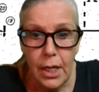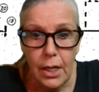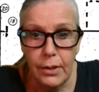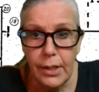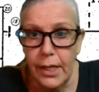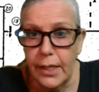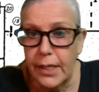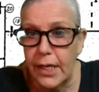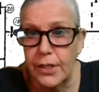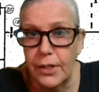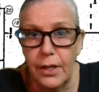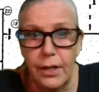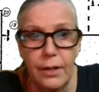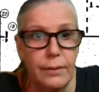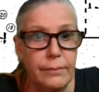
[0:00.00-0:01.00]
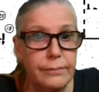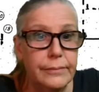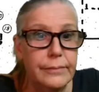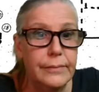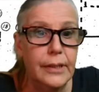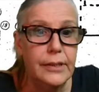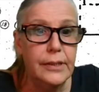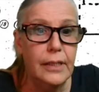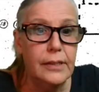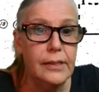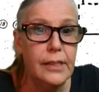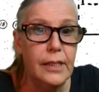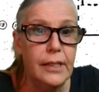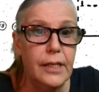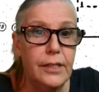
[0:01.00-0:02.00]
Okay, can you? Uh, I'd, I'd say,